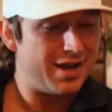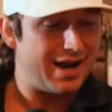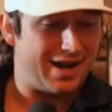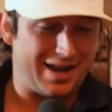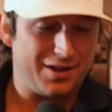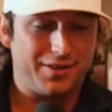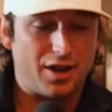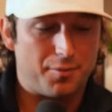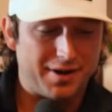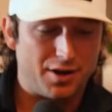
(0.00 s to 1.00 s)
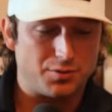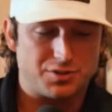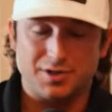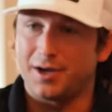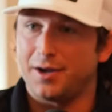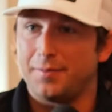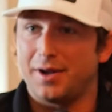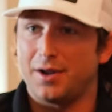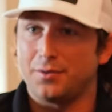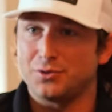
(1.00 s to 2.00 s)
I had that on my notes
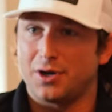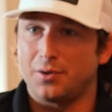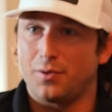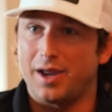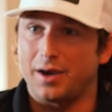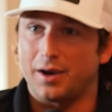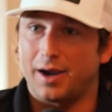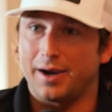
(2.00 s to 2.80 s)
about Johnny Wayne.